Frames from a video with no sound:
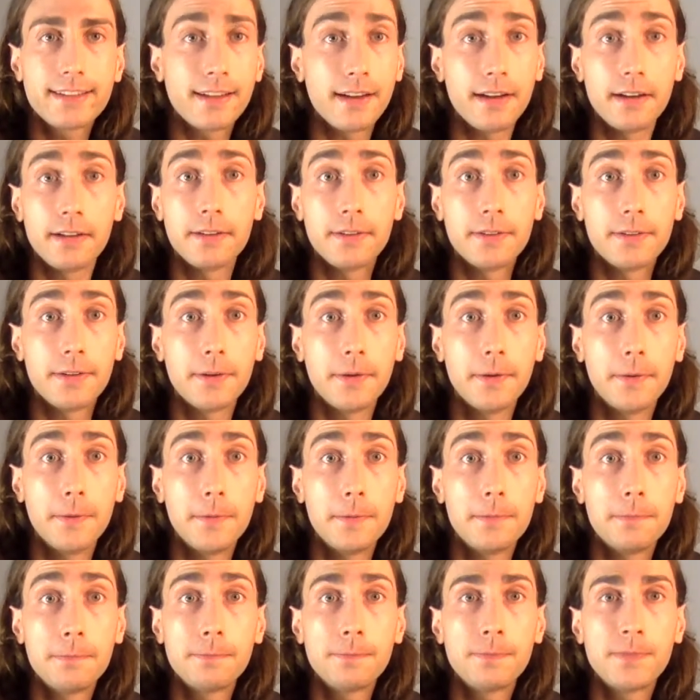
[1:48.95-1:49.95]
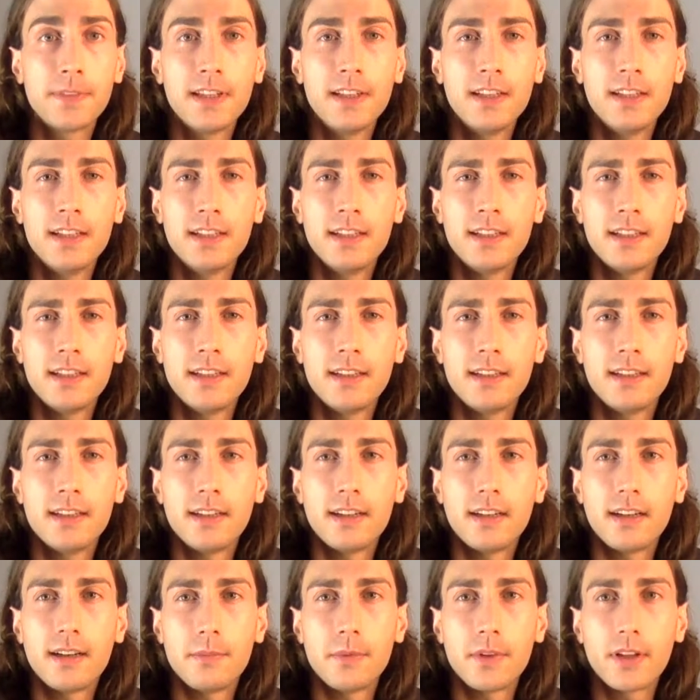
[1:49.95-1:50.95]
I don't know.
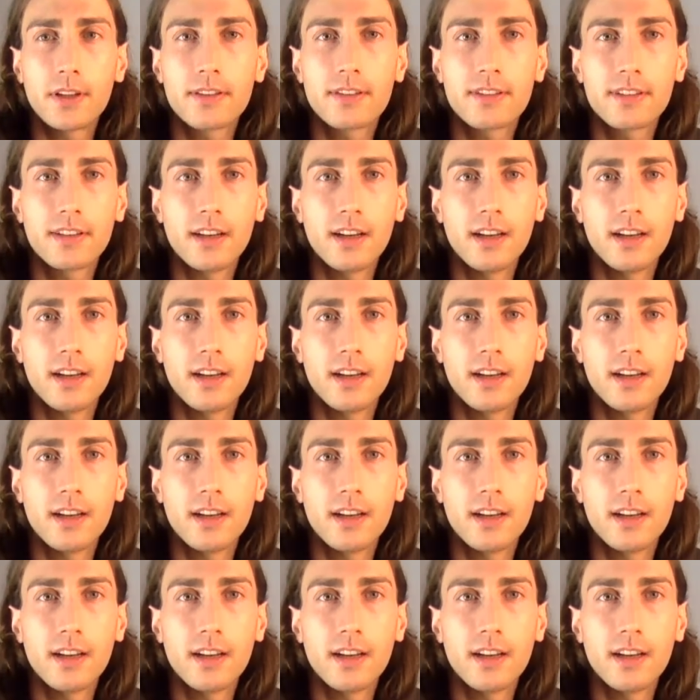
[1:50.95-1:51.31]
I'm not